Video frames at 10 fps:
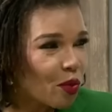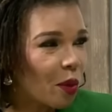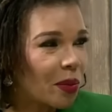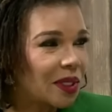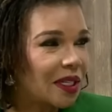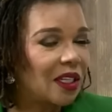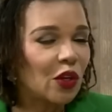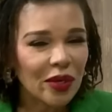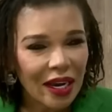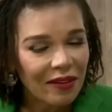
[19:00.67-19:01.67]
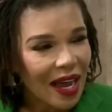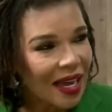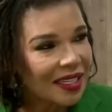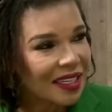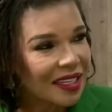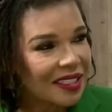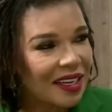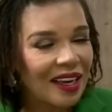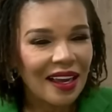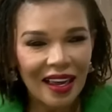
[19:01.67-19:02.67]
property, don't have assets,
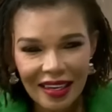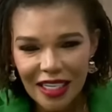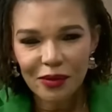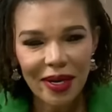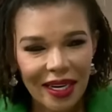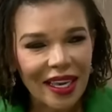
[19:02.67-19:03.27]
and that's why they